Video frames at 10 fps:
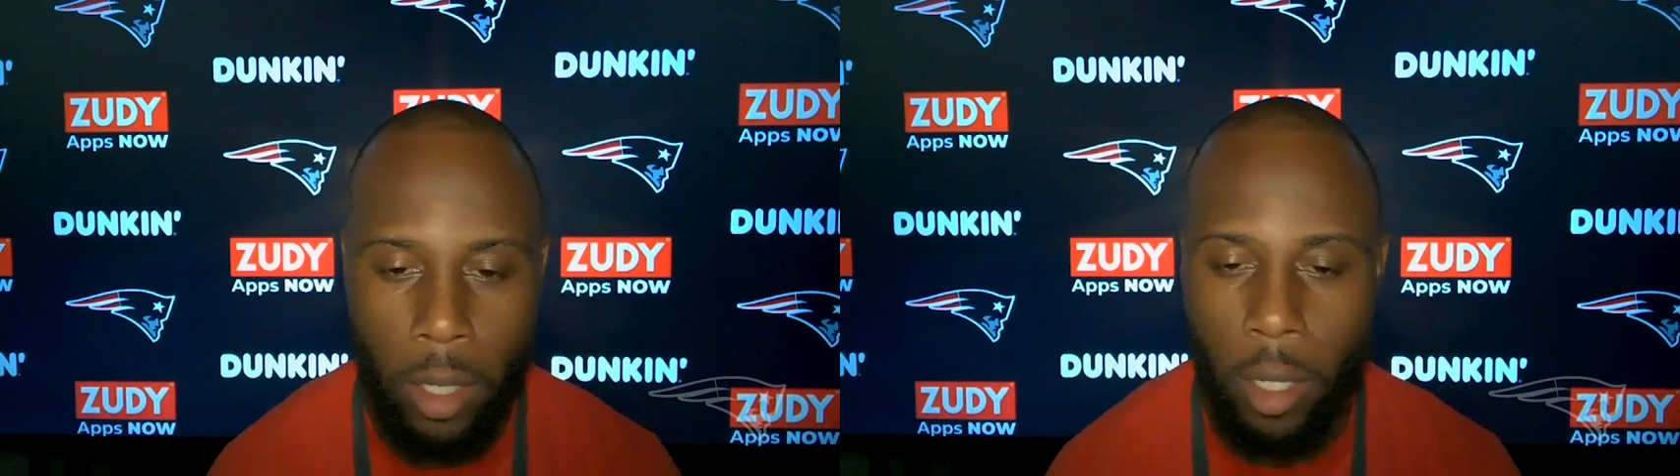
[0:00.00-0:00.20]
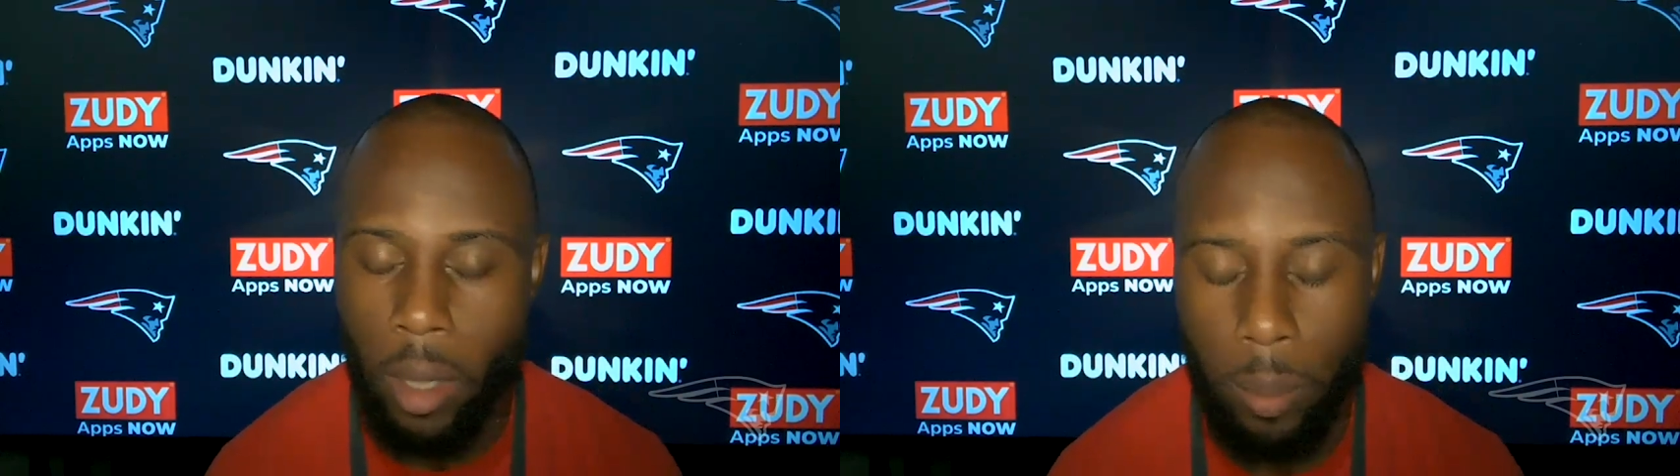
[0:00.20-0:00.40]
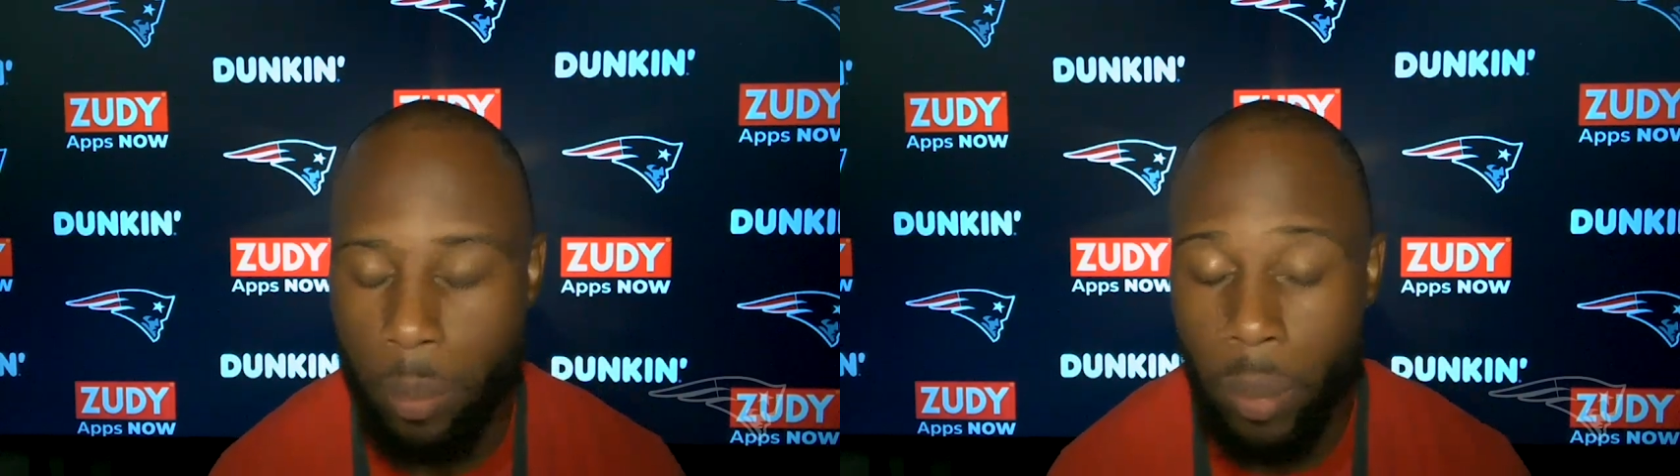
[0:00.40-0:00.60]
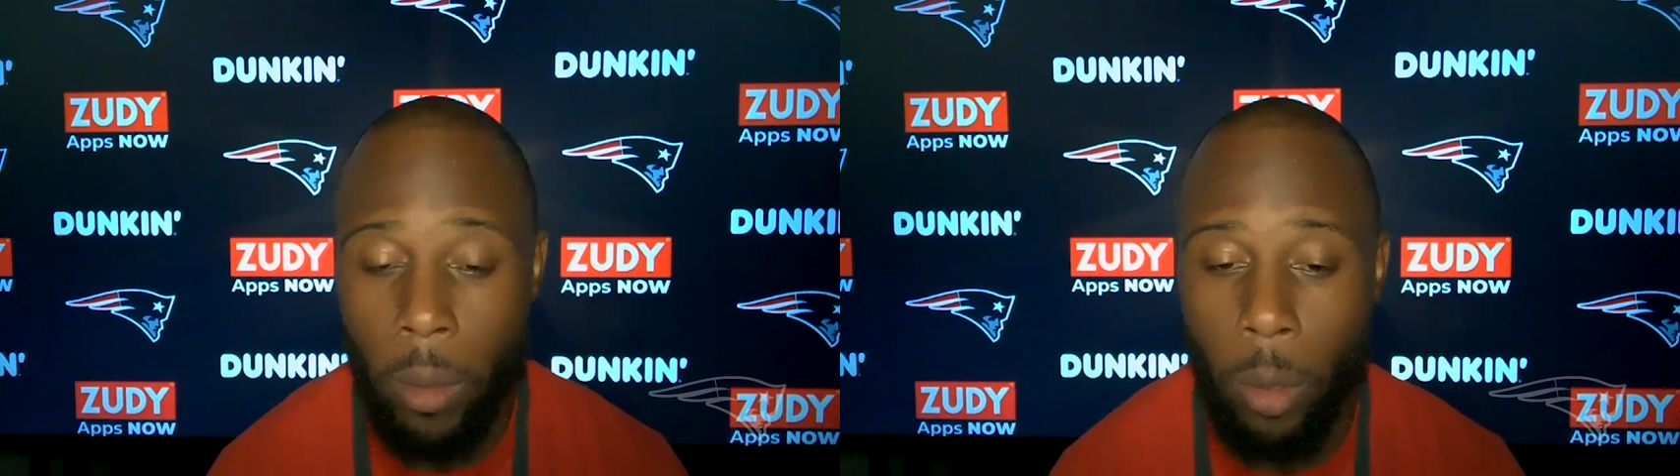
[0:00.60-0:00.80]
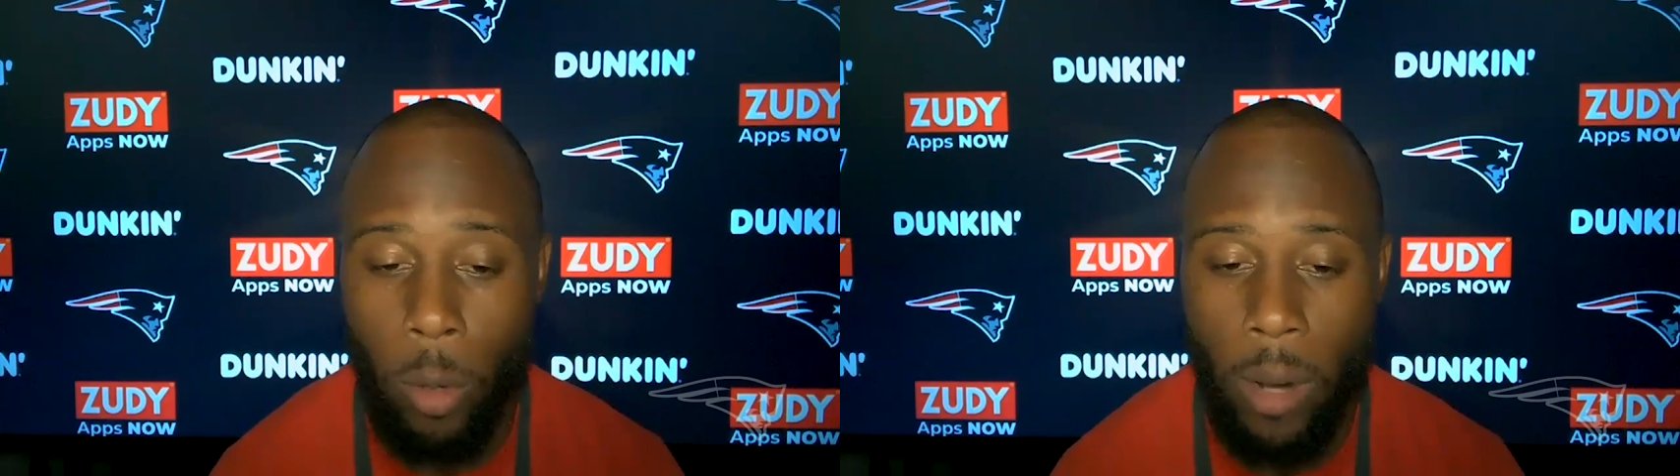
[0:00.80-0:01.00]
you're gonna play
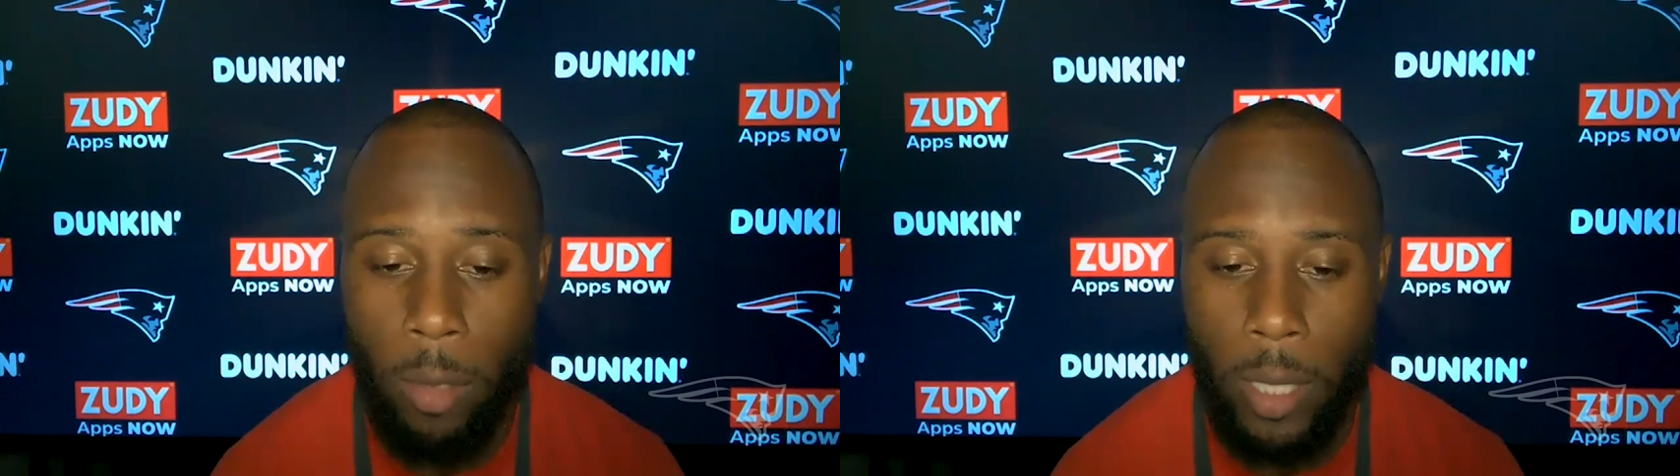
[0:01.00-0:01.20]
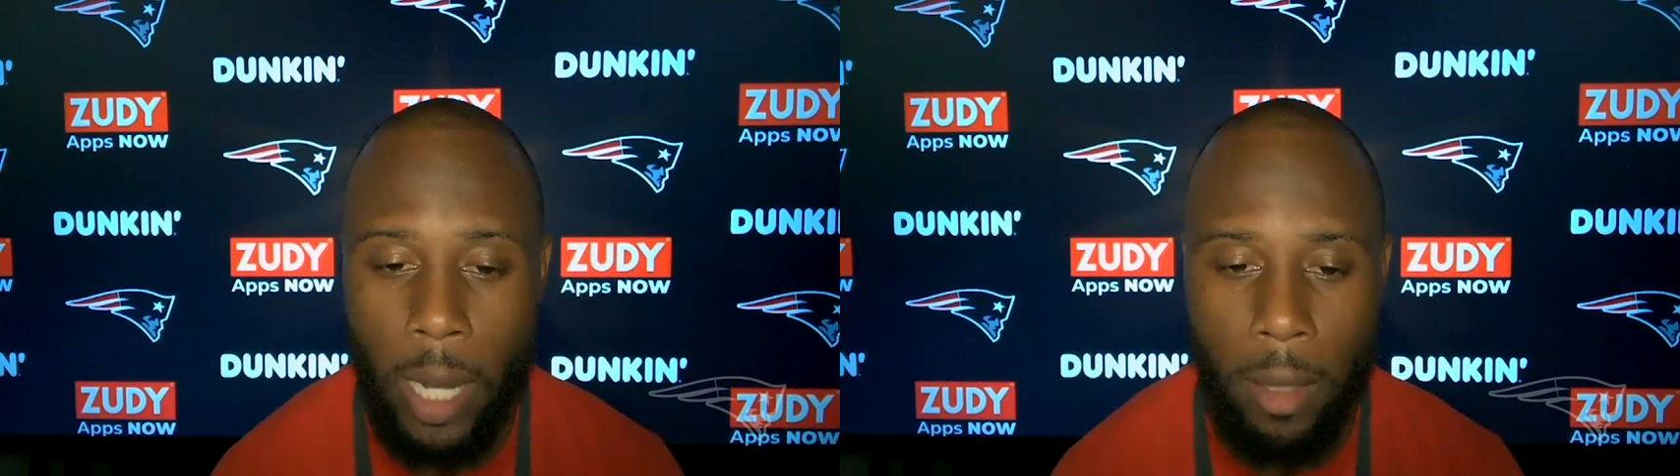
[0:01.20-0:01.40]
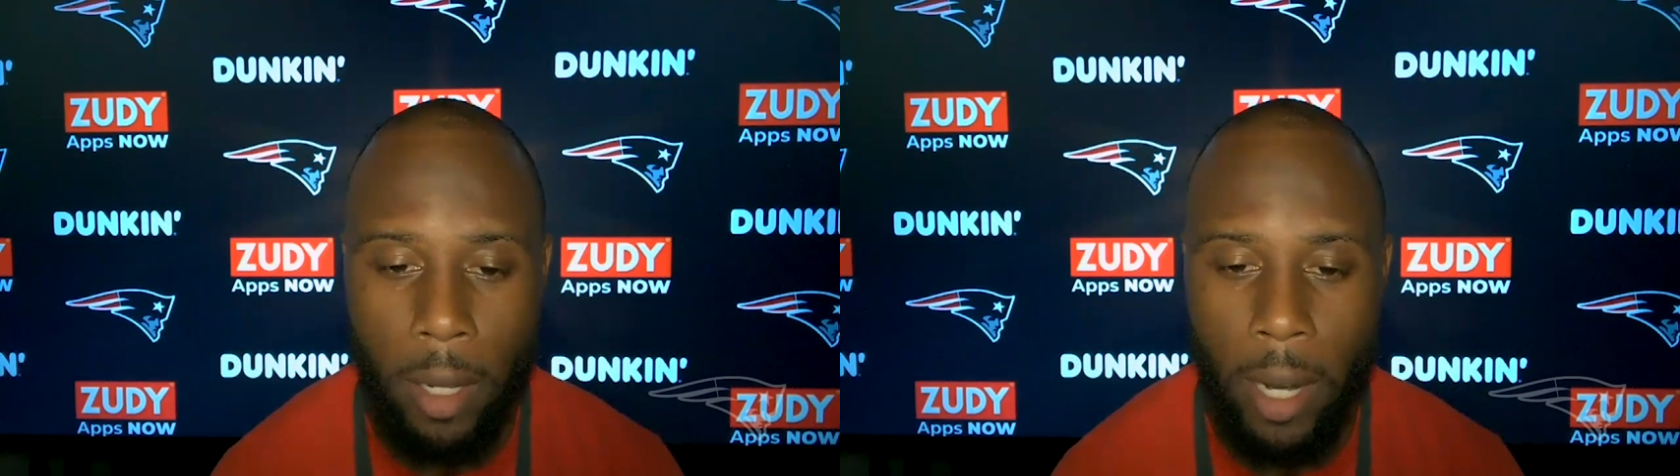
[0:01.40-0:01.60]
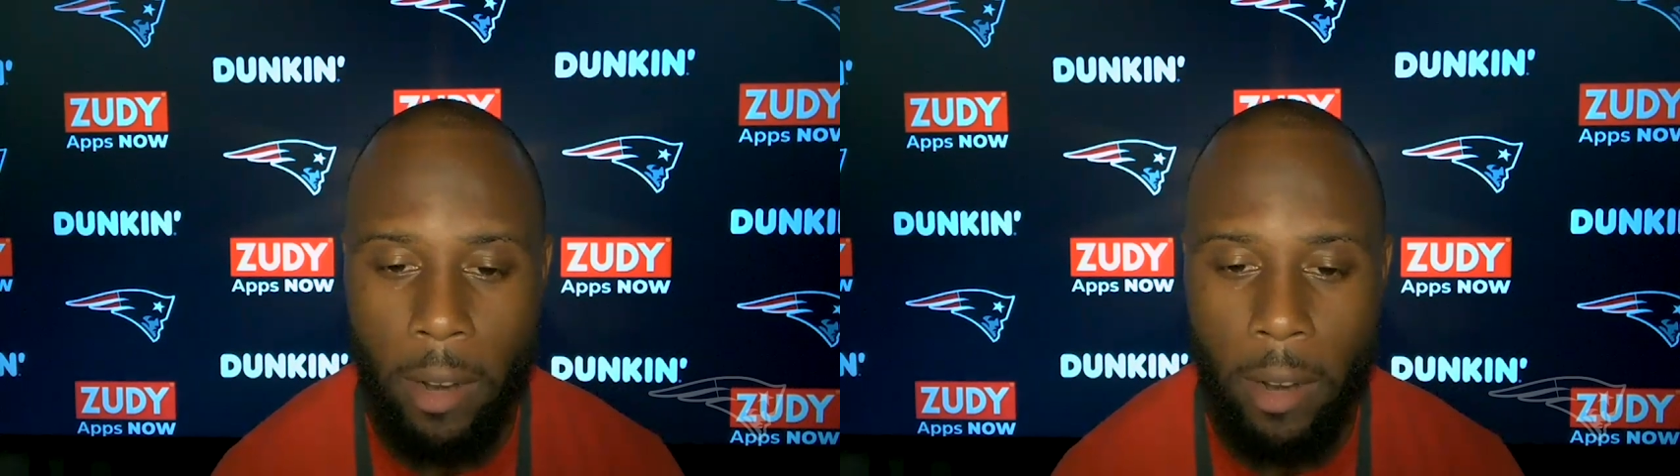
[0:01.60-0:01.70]
with whoever's out there.